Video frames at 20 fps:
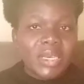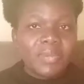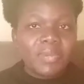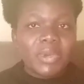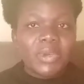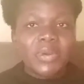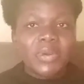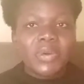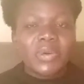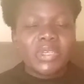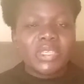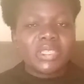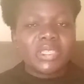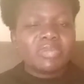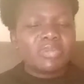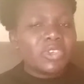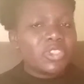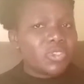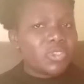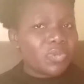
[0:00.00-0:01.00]
Because
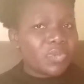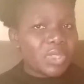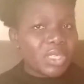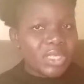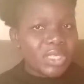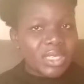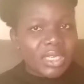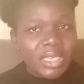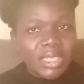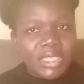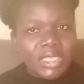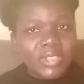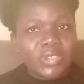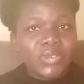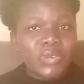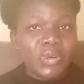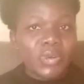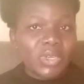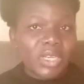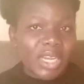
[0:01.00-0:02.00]
most of these kids
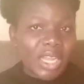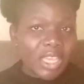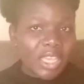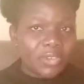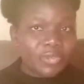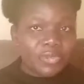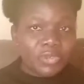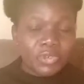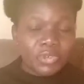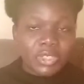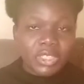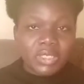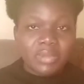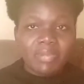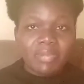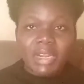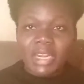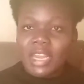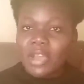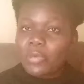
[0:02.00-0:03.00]
do not like fruits.
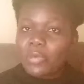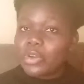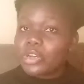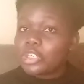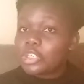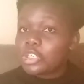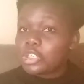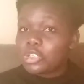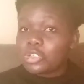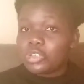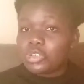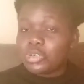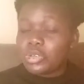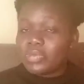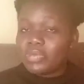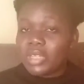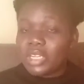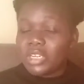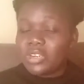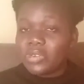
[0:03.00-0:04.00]
But now, what do you do
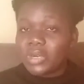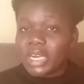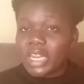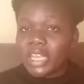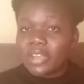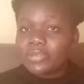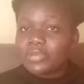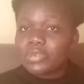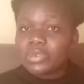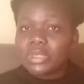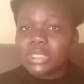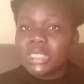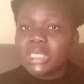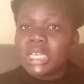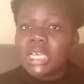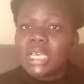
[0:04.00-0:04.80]
if they don't like fruits?